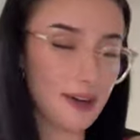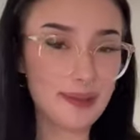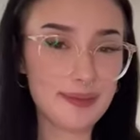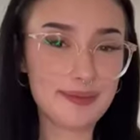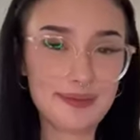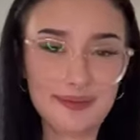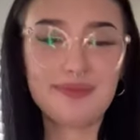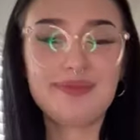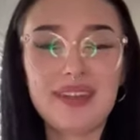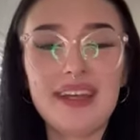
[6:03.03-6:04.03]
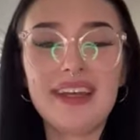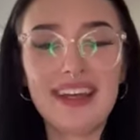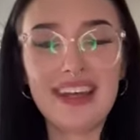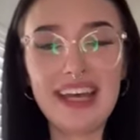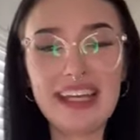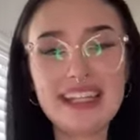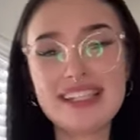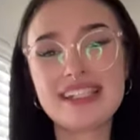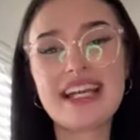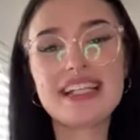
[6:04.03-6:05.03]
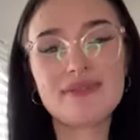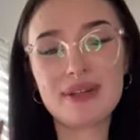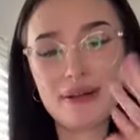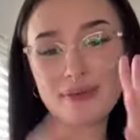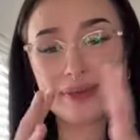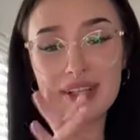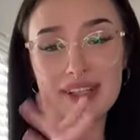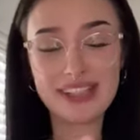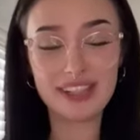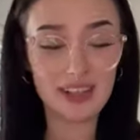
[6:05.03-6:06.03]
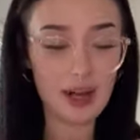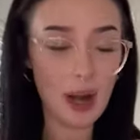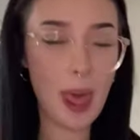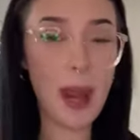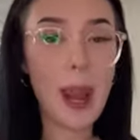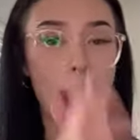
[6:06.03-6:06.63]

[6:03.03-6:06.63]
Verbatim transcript: I don't know in this it depends when they're in their